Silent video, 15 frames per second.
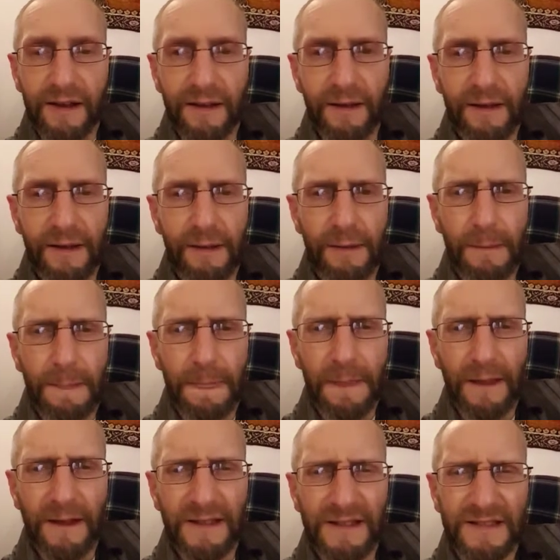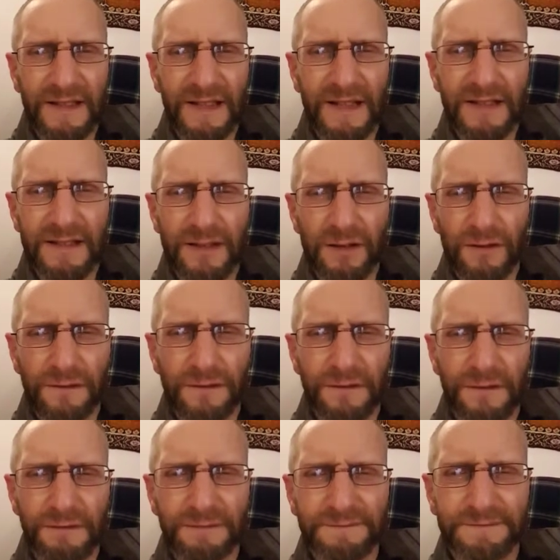And it's a case
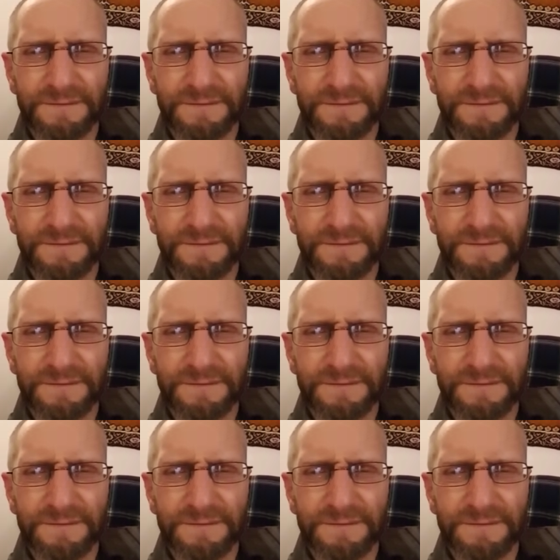of,